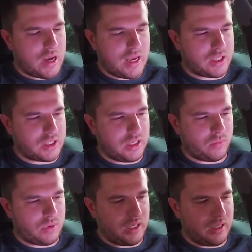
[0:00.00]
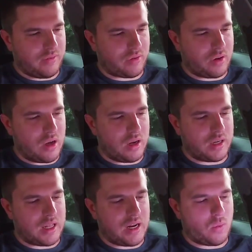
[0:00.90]
I actually completely forgot
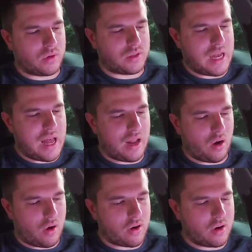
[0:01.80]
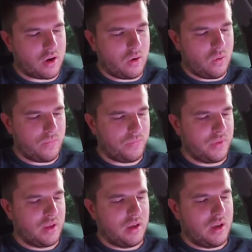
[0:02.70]
that it was that long ago.
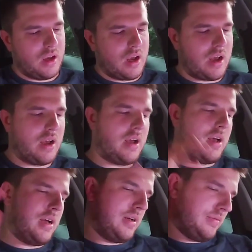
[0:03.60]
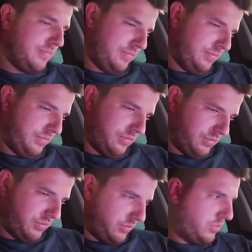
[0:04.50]
I'm
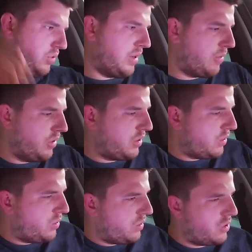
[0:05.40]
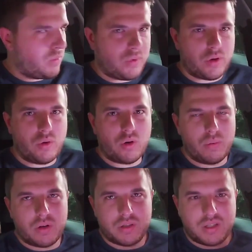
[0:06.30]
going to open the door
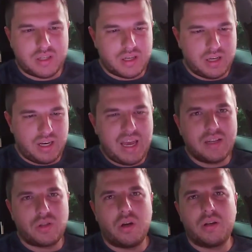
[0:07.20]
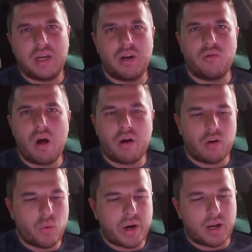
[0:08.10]
because it gets hot here rather
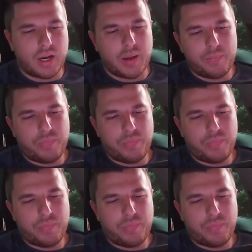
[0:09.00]
quickly.